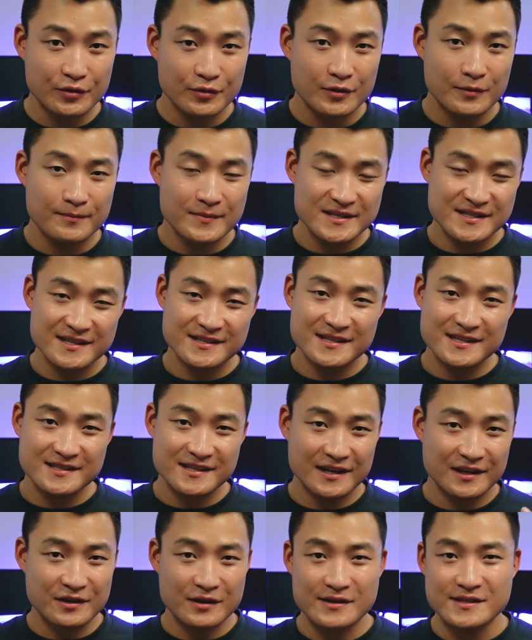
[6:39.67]
Businesses like
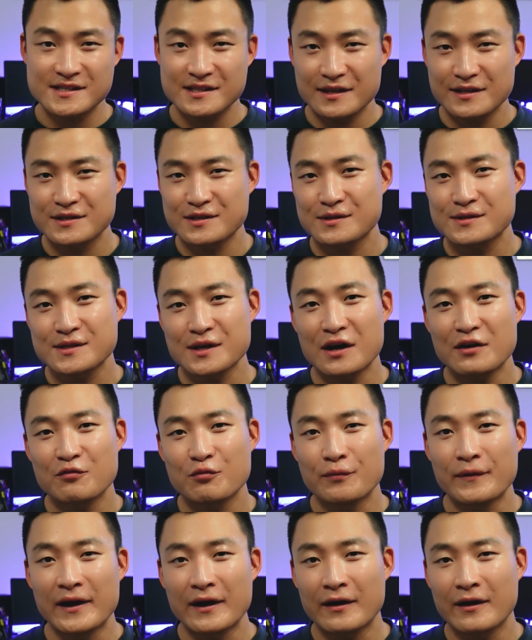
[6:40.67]
Constellation
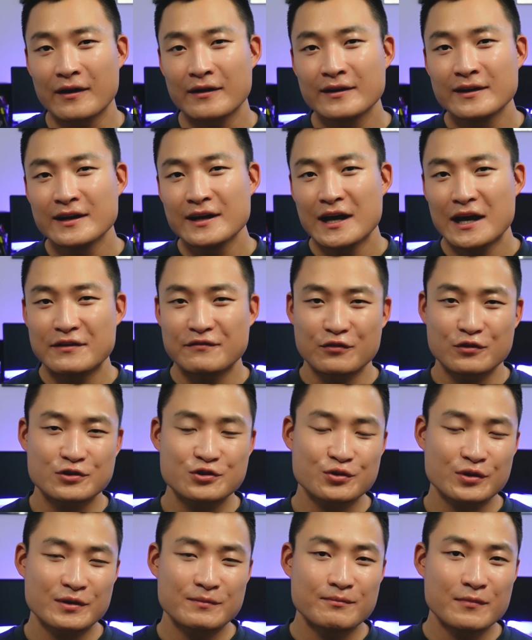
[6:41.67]
Software and
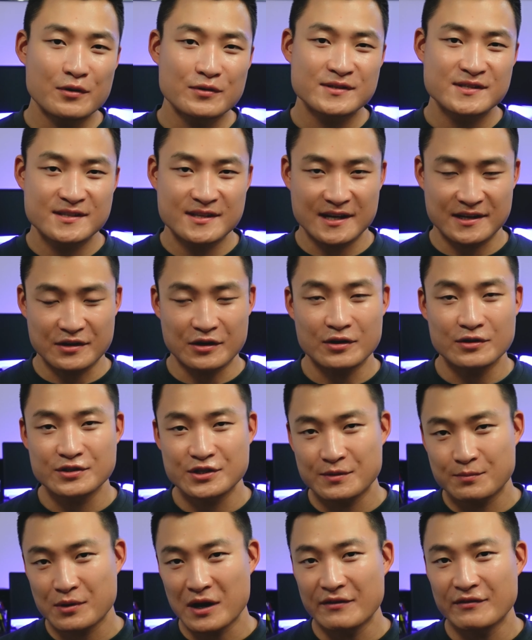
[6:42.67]
virtually most technology
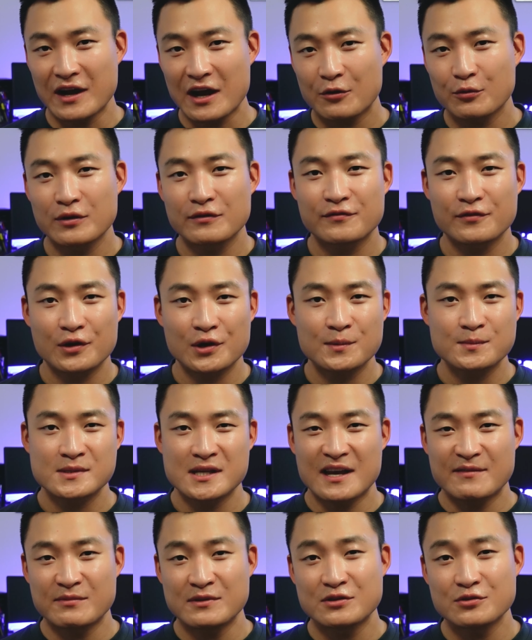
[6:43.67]
private equity firms have
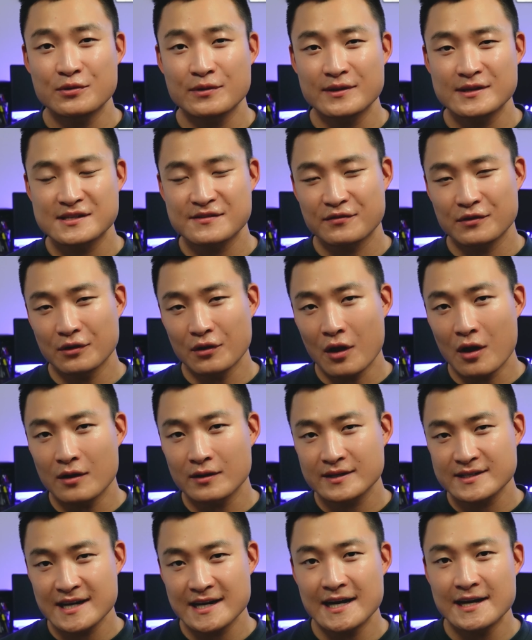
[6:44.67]
been doing this for a long
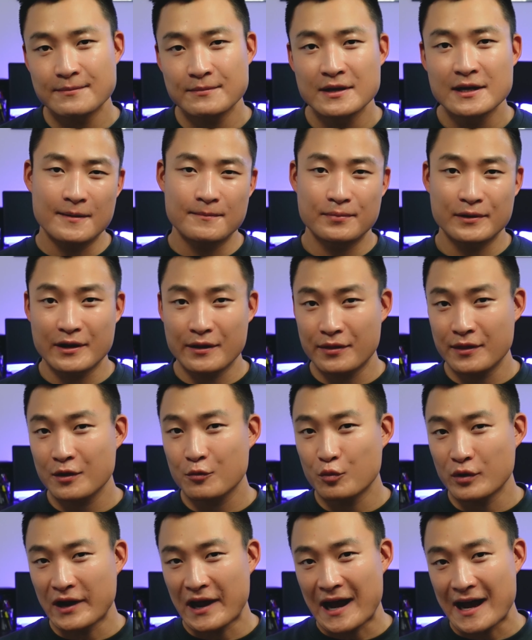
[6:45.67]
time. But I think
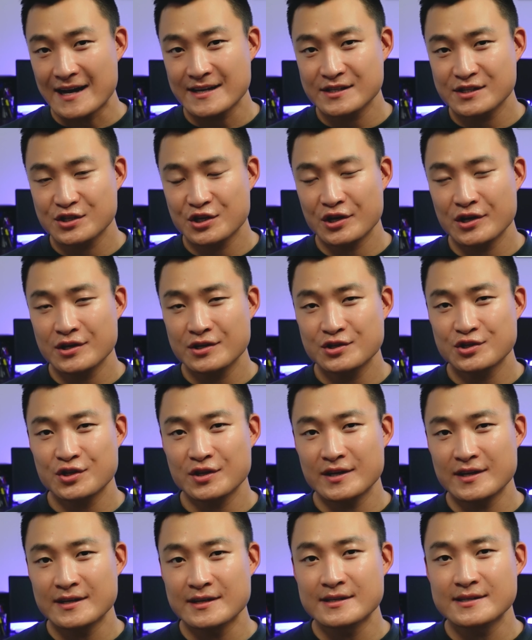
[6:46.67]
what has changed
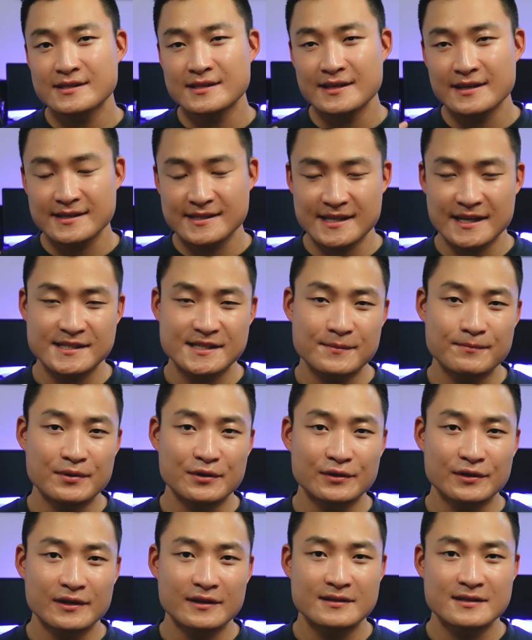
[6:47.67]
is the
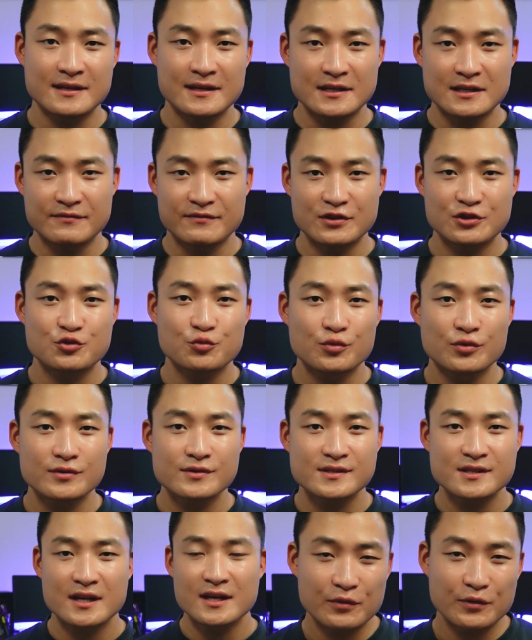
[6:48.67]
accessibility to individuals.
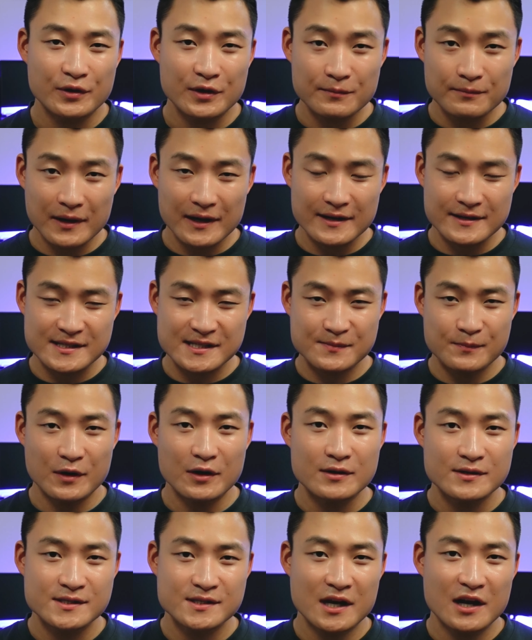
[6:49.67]
You can buy a small
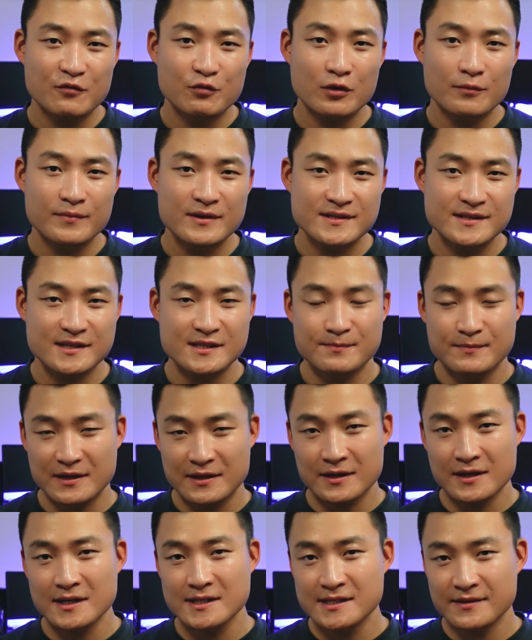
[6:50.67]
software business
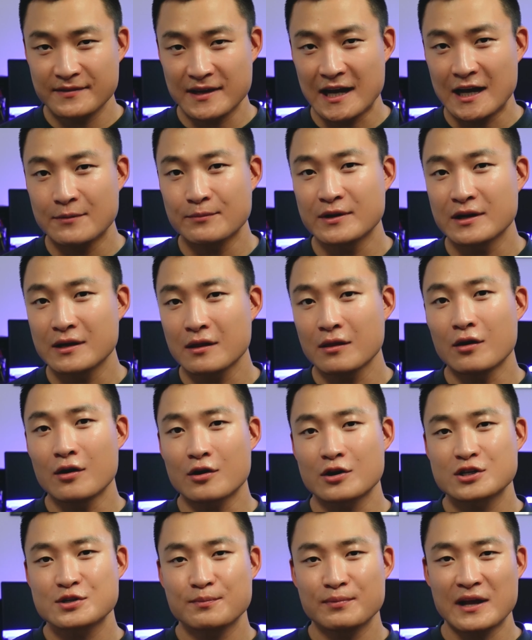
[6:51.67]
because of how many
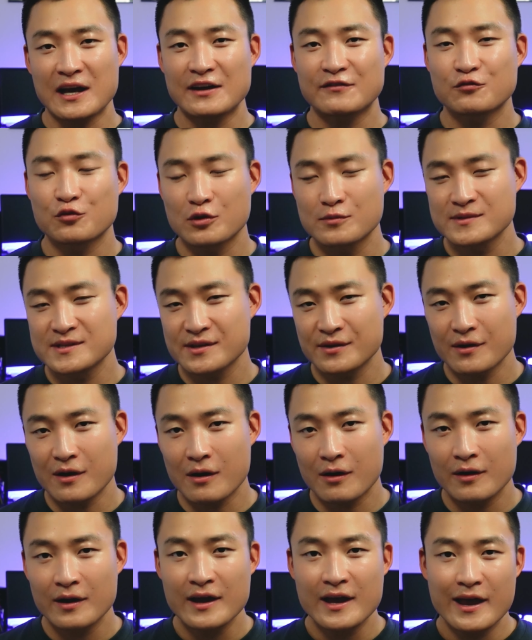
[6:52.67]
large platforms there are,
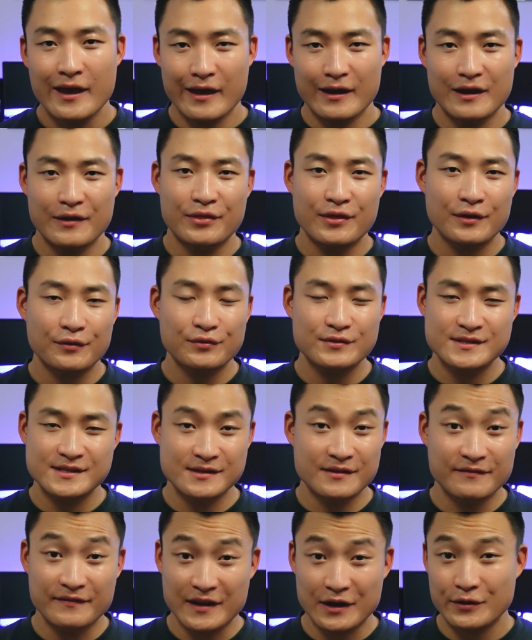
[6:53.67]
and I think this is a
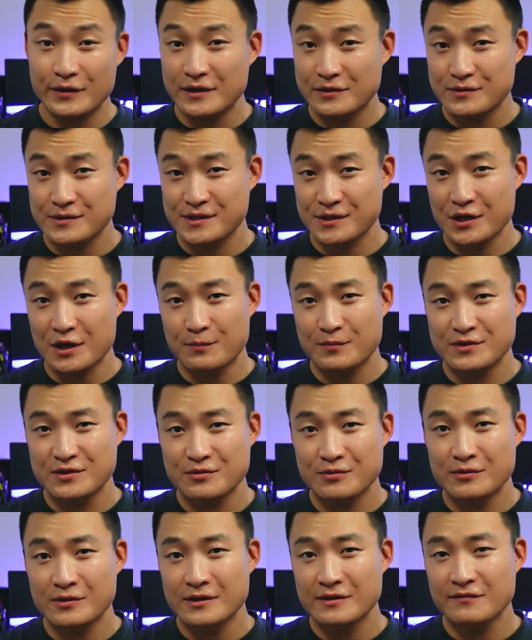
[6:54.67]
very interesting
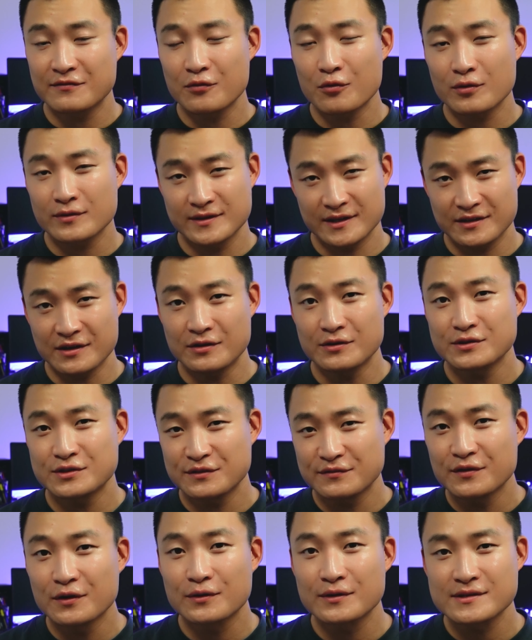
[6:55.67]
opportunity for
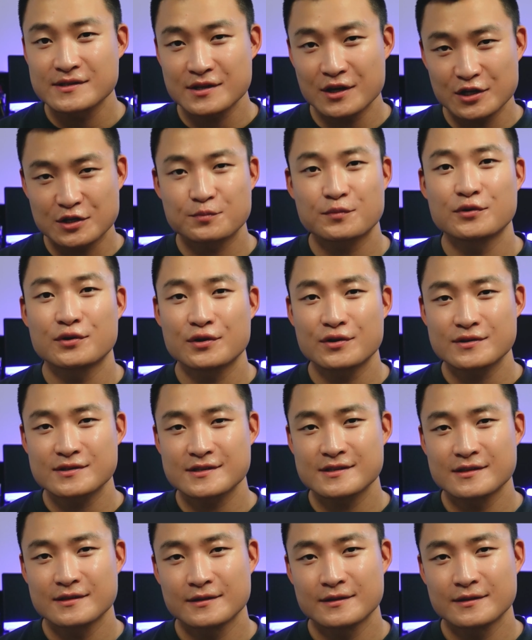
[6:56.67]
technology-focused entrepreneurs.